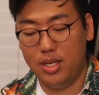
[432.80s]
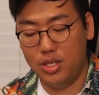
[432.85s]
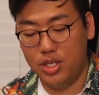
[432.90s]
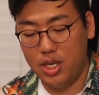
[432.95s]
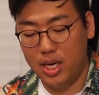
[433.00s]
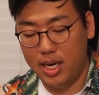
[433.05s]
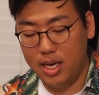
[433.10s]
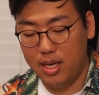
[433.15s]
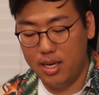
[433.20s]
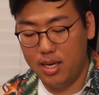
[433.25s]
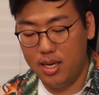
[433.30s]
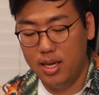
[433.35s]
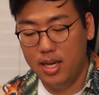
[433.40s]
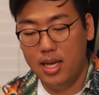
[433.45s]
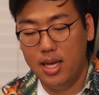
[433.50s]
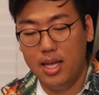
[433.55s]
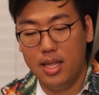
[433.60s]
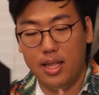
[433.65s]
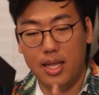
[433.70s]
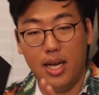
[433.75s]
in China,
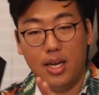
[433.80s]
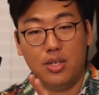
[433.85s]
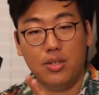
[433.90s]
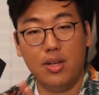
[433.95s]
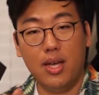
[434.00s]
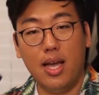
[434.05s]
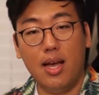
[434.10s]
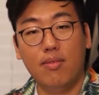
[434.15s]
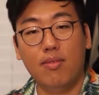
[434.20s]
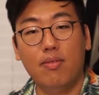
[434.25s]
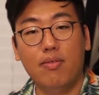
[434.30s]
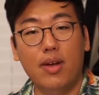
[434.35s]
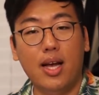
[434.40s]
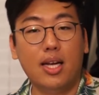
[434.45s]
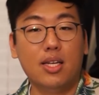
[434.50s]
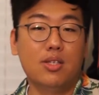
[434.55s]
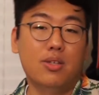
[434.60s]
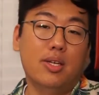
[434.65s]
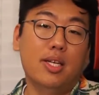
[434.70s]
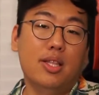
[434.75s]
they actually have a
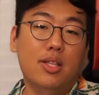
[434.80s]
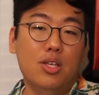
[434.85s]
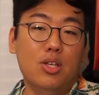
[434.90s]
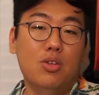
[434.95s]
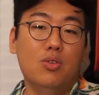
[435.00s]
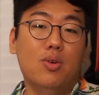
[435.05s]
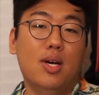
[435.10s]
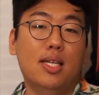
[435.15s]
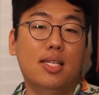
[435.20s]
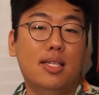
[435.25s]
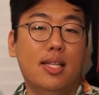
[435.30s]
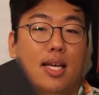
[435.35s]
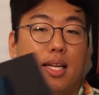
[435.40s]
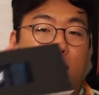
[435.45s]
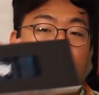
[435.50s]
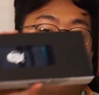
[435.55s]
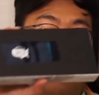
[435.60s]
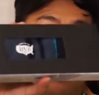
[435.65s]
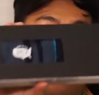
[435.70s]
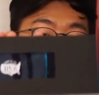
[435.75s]
factory in the US
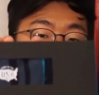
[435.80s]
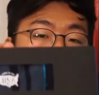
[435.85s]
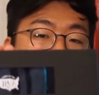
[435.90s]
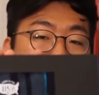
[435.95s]
that does